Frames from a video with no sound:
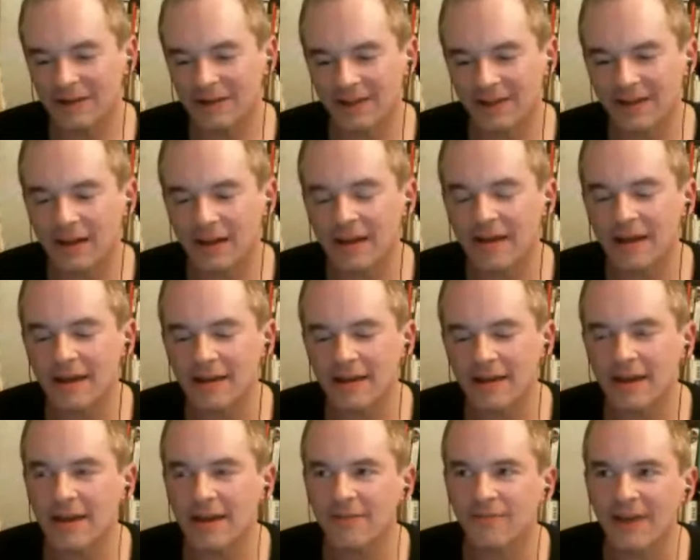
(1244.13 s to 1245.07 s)

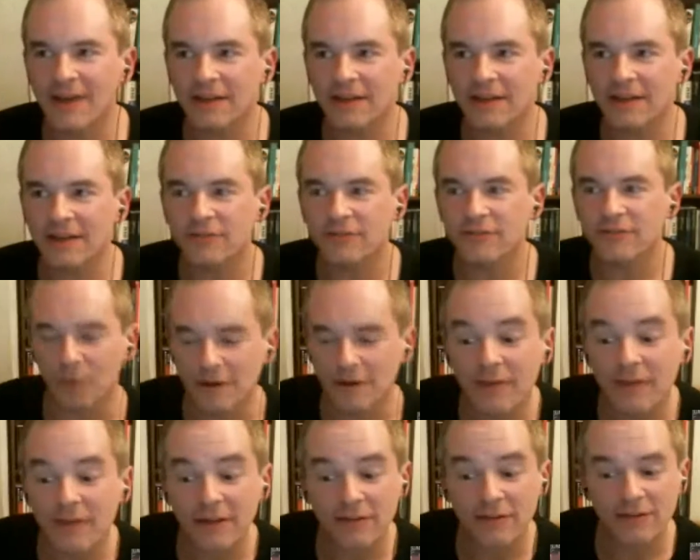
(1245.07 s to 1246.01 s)
if that's
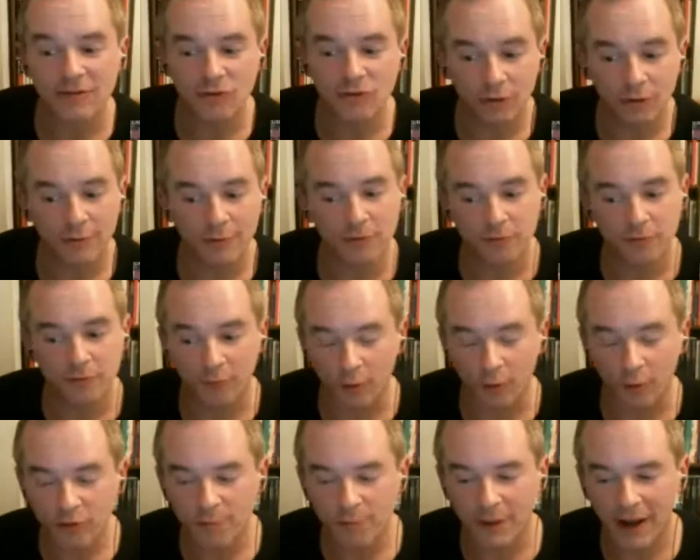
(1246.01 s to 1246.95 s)
the normative
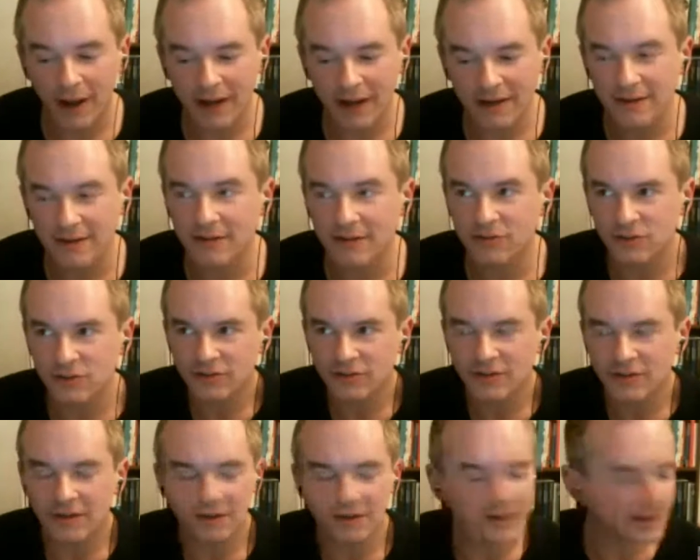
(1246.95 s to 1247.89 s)
force behind it, it's
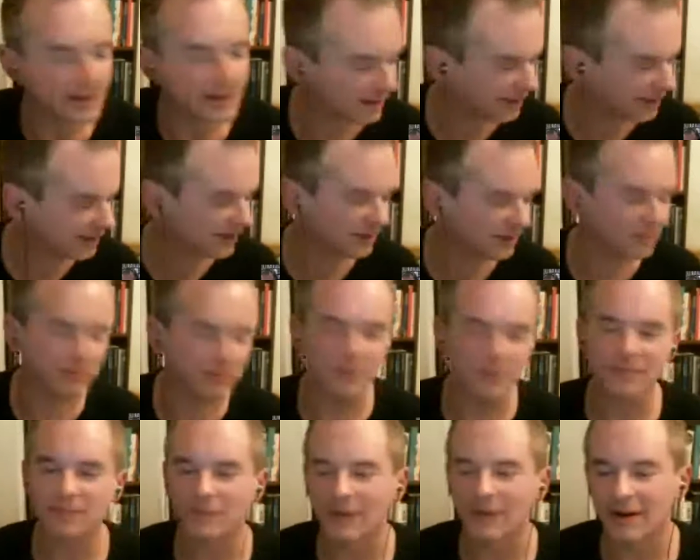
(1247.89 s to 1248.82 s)
just like it kind of
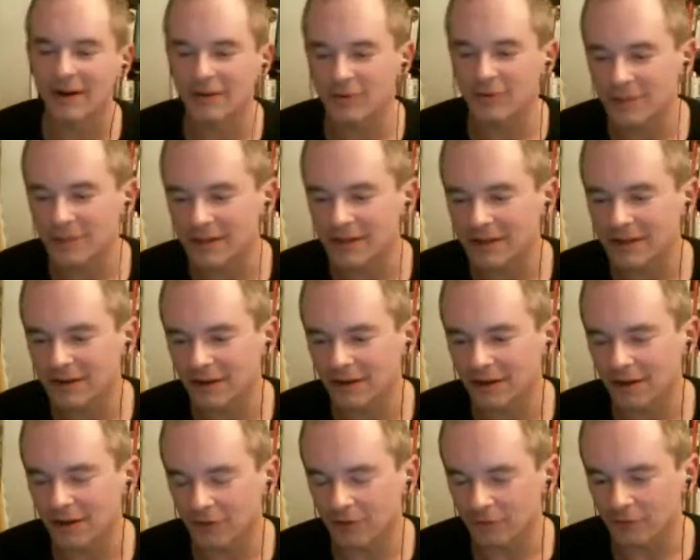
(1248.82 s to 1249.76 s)
reminded me
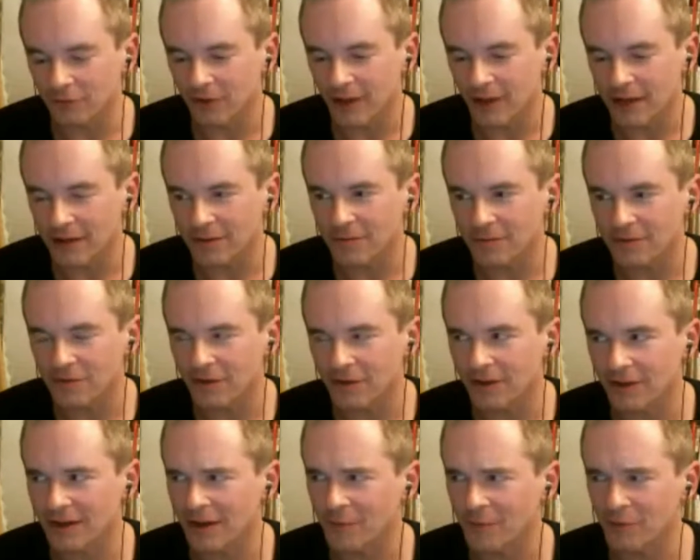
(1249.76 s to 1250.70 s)
of like
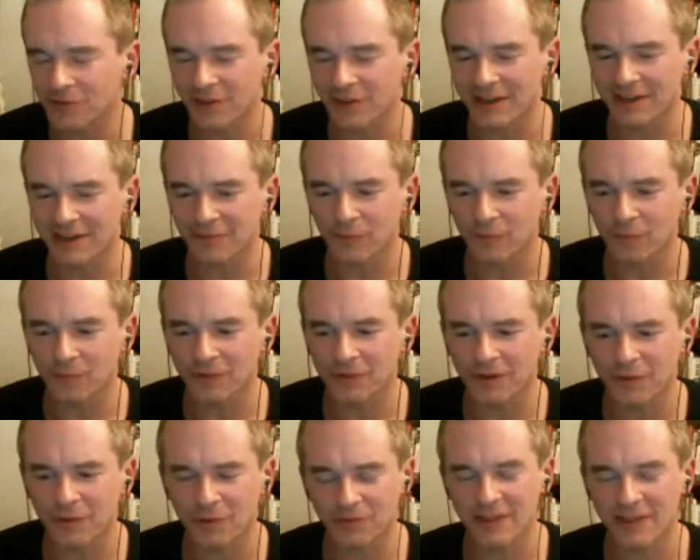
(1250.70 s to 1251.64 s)
almost like
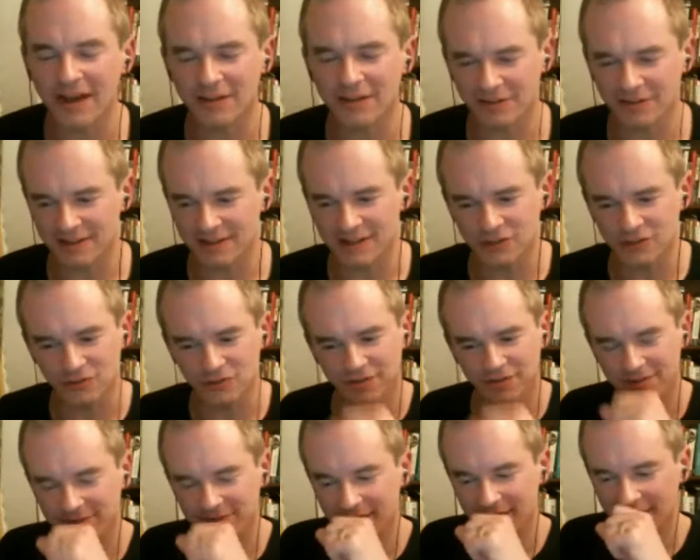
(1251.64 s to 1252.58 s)
what the existentialists
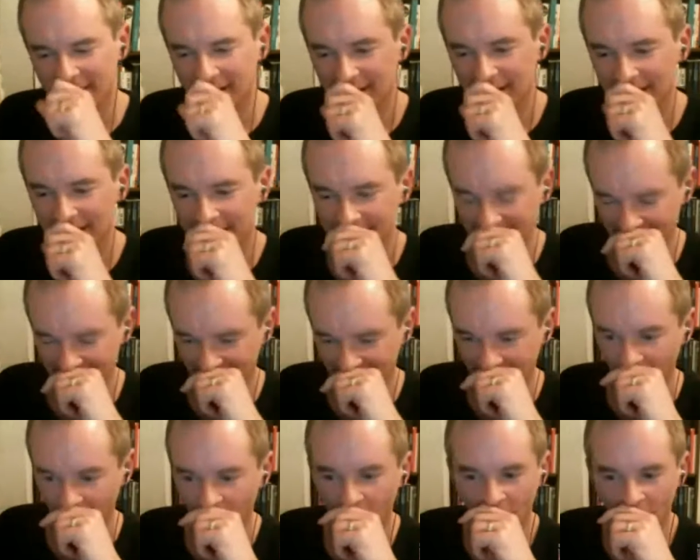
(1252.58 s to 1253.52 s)
say,
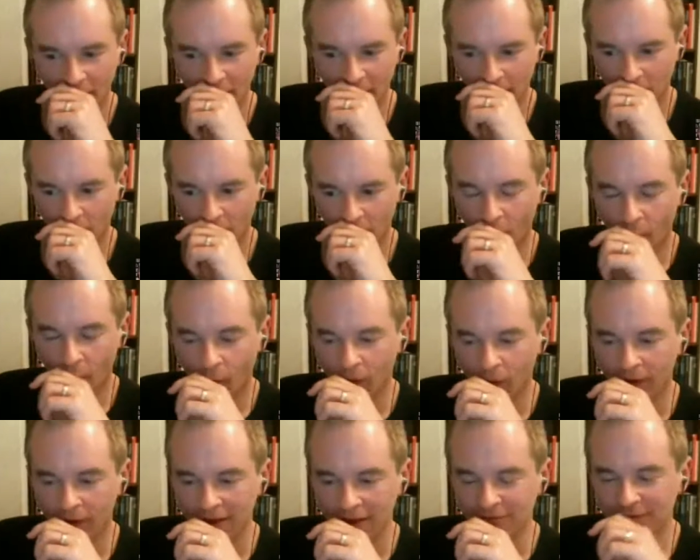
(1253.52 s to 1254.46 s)
or
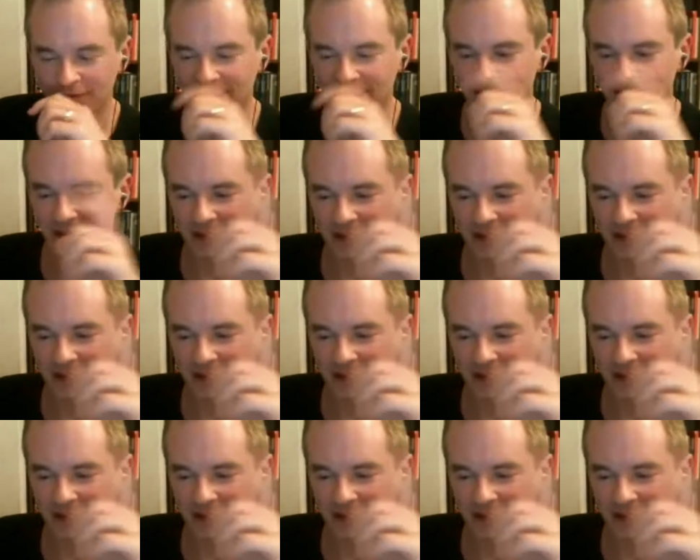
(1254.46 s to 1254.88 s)
even like